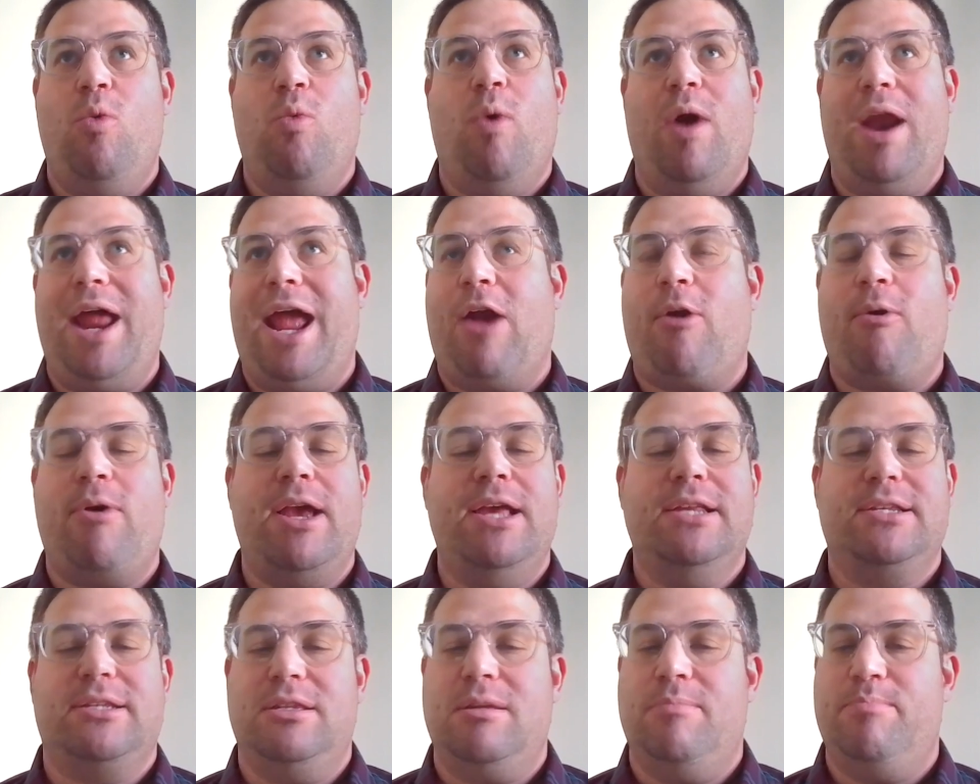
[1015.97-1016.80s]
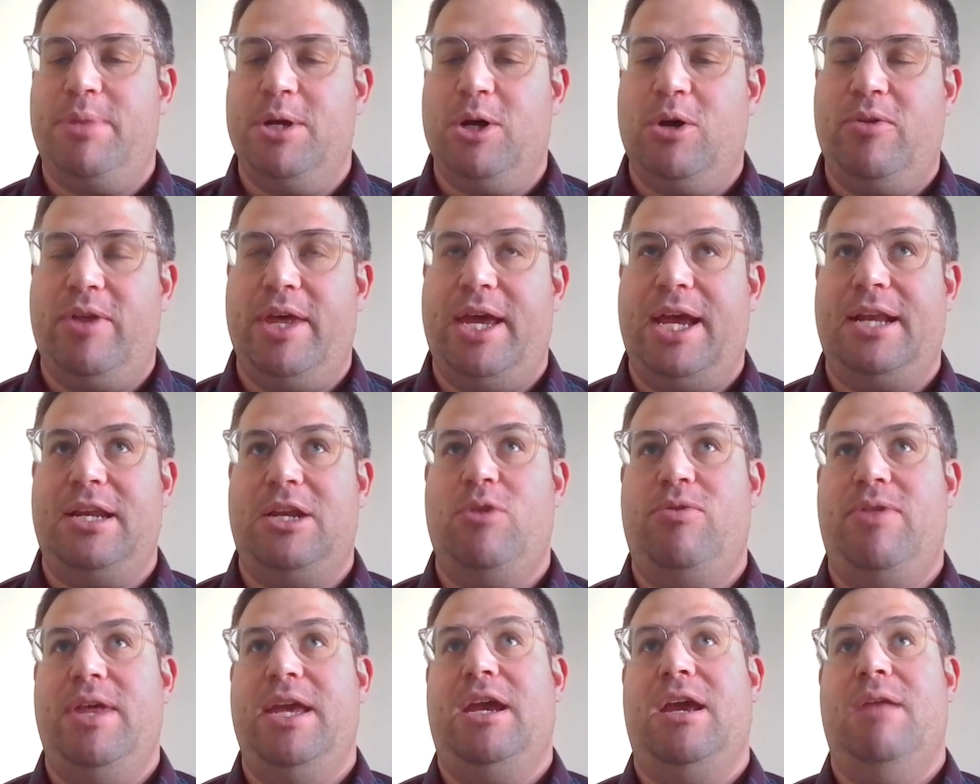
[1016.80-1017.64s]
What areas in the building
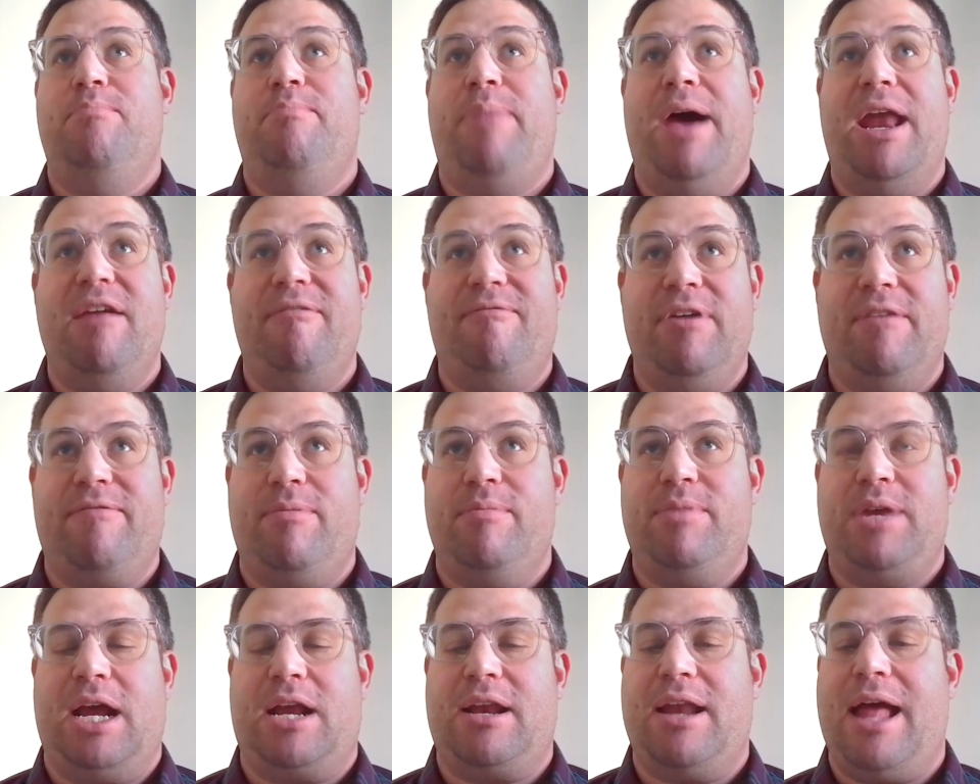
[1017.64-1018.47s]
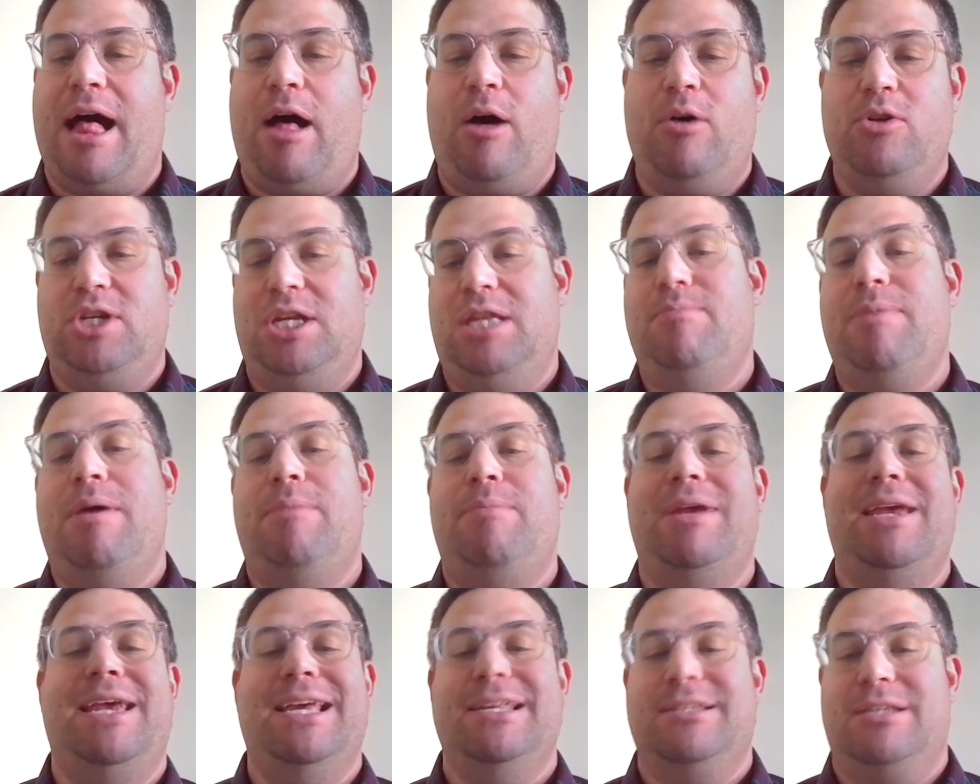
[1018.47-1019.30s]
do you think can benefit from technology that
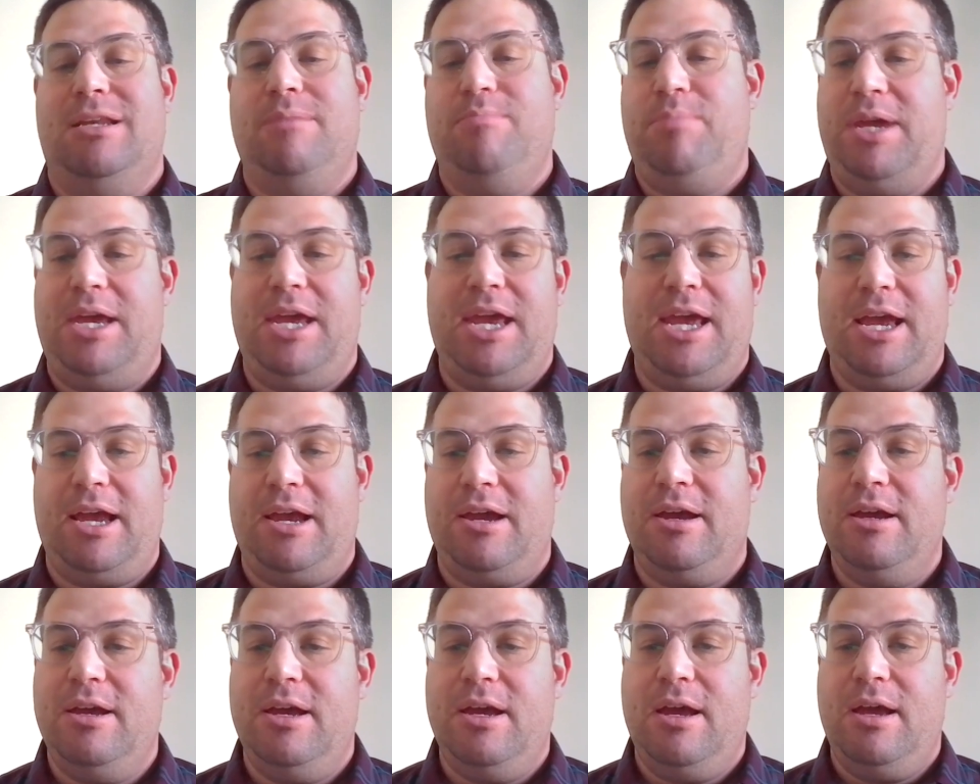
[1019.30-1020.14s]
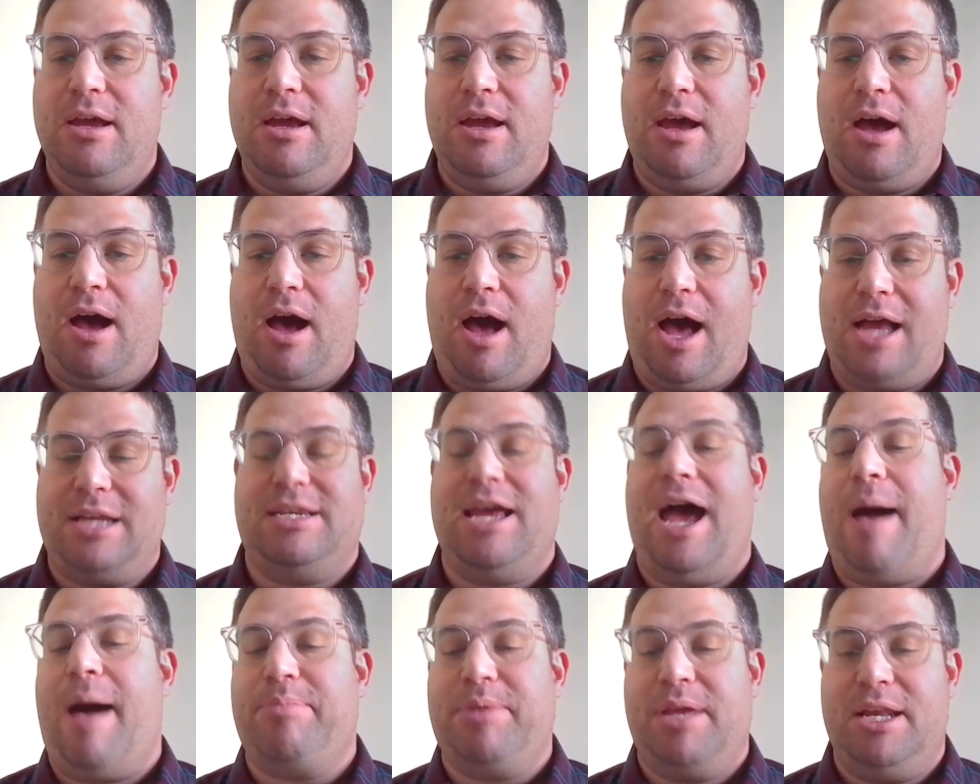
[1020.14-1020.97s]
maybe isn't being
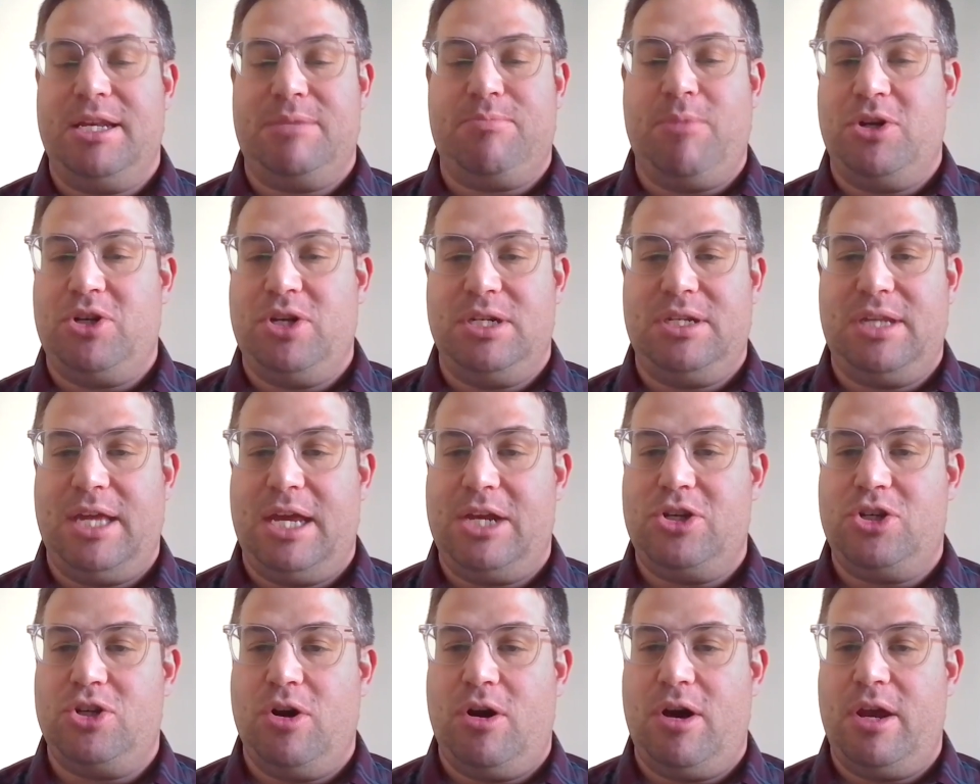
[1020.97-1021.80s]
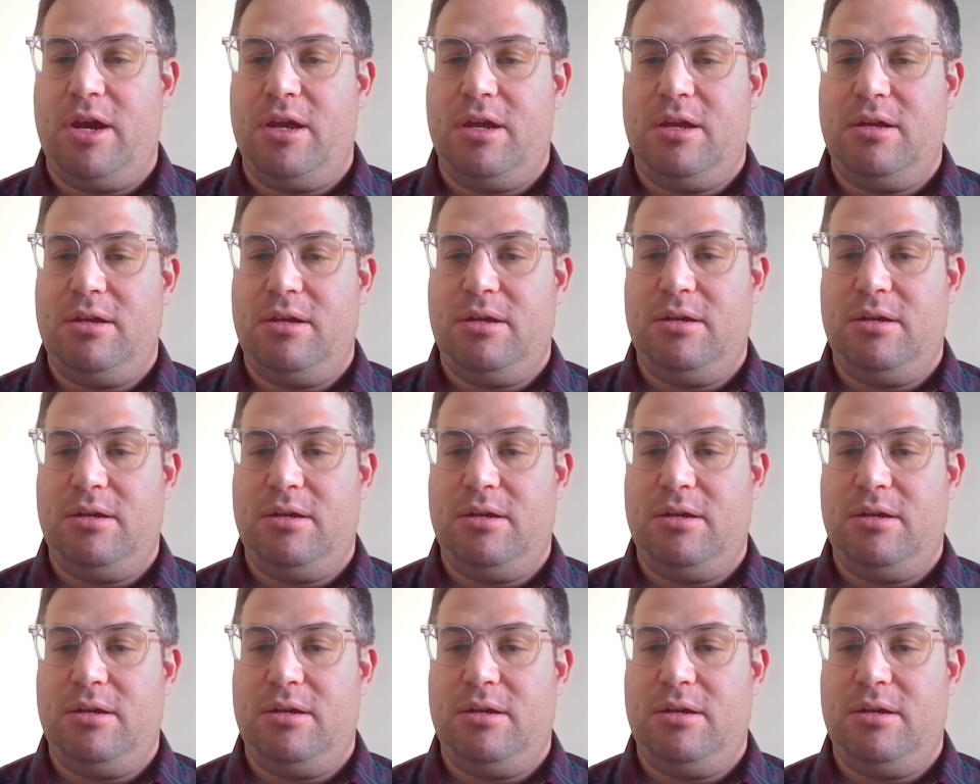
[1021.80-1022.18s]
adopted as much as they should?